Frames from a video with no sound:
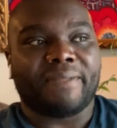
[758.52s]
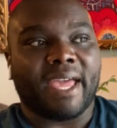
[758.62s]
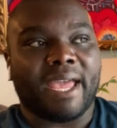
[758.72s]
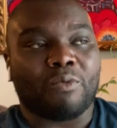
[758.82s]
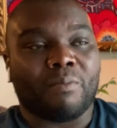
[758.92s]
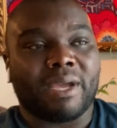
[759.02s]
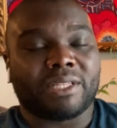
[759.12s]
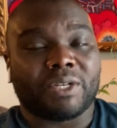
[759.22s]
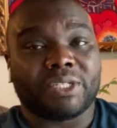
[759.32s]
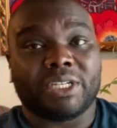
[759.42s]
they will make
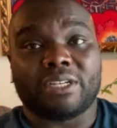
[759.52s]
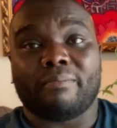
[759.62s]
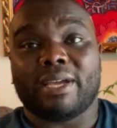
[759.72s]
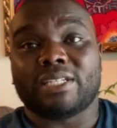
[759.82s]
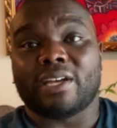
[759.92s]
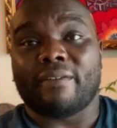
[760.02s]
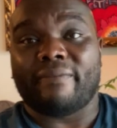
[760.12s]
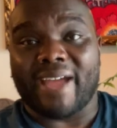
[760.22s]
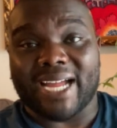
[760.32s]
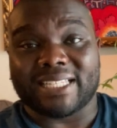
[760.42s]
their decision based off
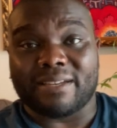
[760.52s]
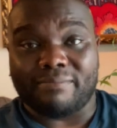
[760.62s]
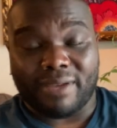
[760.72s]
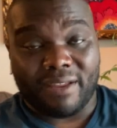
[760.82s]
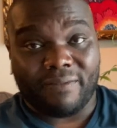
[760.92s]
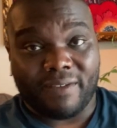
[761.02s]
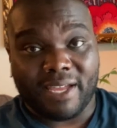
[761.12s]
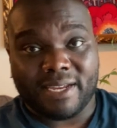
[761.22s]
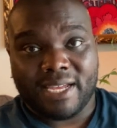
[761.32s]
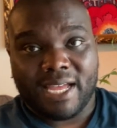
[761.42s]
fact and
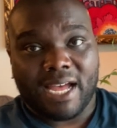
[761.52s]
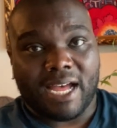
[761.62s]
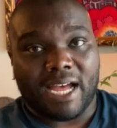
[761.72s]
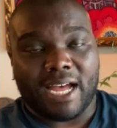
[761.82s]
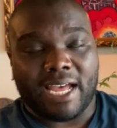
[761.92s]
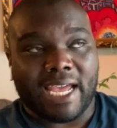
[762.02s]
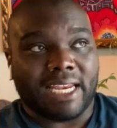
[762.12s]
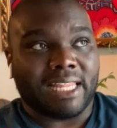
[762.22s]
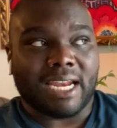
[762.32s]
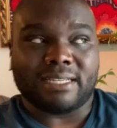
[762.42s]
benefit, uh, and
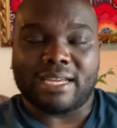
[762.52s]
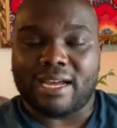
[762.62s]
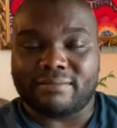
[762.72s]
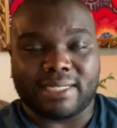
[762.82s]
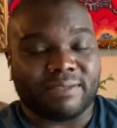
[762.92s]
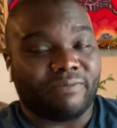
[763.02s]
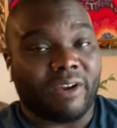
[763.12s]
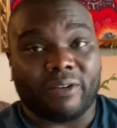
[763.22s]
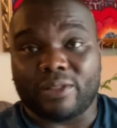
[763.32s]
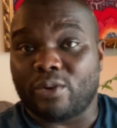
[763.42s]
a lot of times just
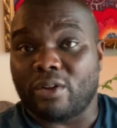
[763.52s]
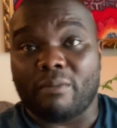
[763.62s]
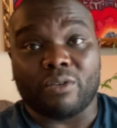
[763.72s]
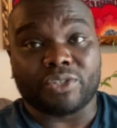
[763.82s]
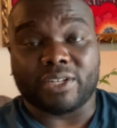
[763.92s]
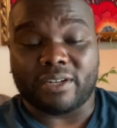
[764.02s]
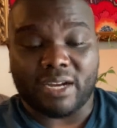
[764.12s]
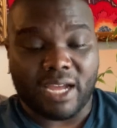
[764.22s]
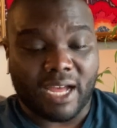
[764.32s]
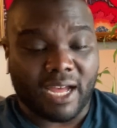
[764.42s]
very little emotion
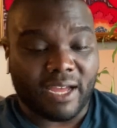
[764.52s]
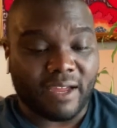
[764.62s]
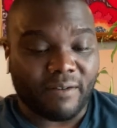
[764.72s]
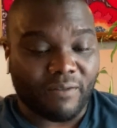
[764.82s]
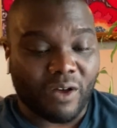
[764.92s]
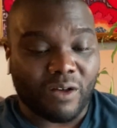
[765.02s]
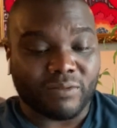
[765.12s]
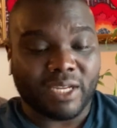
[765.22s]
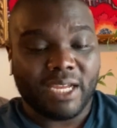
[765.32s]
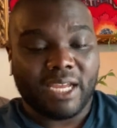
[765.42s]
uh,
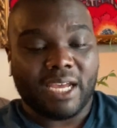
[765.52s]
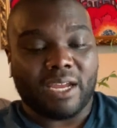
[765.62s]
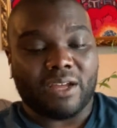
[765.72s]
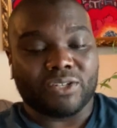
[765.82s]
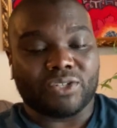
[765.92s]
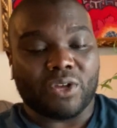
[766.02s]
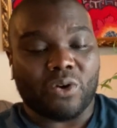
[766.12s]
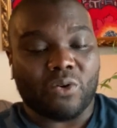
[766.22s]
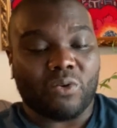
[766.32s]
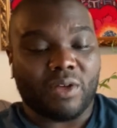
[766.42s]
involved. And also
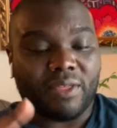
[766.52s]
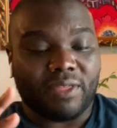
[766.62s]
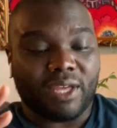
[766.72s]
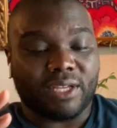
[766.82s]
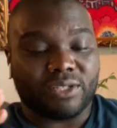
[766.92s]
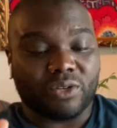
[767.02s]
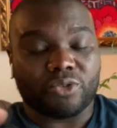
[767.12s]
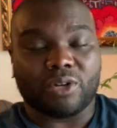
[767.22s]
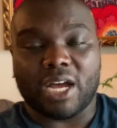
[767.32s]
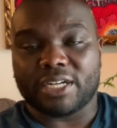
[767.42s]
the
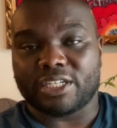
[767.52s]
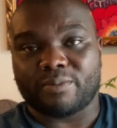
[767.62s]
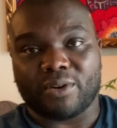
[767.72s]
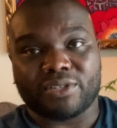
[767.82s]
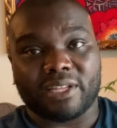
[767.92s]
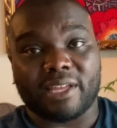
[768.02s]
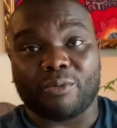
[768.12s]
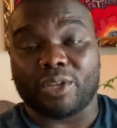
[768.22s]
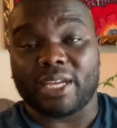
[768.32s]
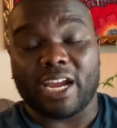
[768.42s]
social conscious person, they
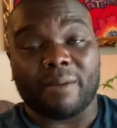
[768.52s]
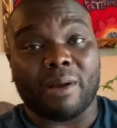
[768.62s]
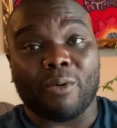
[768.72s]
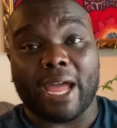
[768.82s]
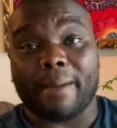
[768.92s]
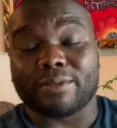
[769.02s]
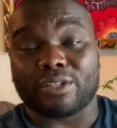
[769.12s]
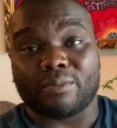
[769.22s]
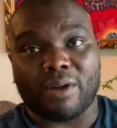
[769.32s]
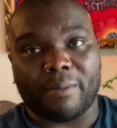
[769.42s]
really care about what happens
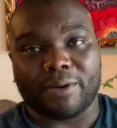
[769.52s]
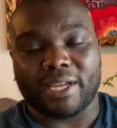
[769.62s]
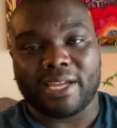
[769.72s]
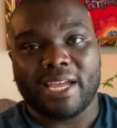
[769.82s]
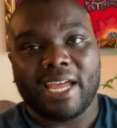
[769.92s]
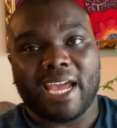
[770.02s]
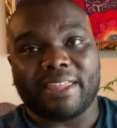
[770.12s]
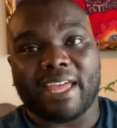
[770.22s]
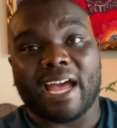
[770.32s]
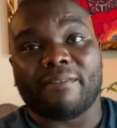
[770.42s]
to the property, and
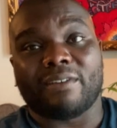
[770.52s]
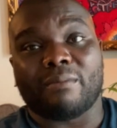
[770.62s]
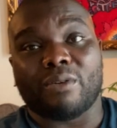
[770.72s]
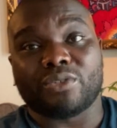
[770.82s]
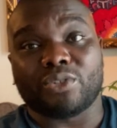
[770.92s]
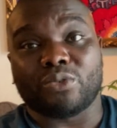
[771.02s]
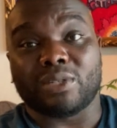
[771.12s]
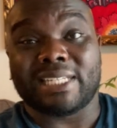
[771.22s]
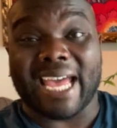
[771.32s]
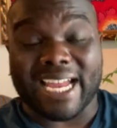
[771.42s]
they have an emotional
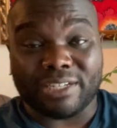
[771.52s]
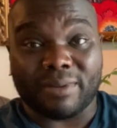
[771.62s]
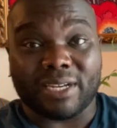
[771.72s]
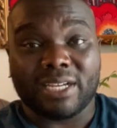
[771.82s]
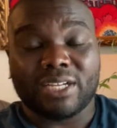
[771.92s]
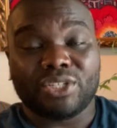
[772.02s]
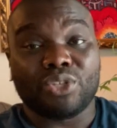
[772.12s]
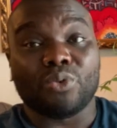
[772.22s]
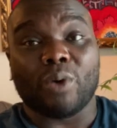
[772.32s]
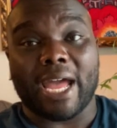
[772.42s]
attachment
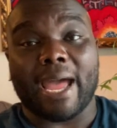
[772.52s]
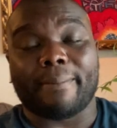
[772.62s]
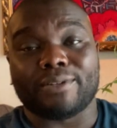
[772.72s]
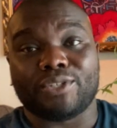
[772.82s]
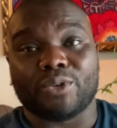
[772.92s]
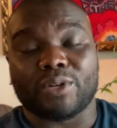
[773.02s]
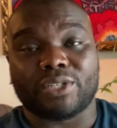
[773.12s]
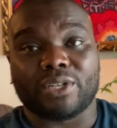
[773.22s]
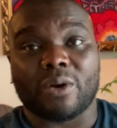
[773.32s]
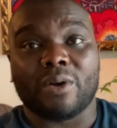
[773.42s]
to what happens to it.
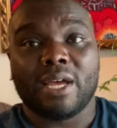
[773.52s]
So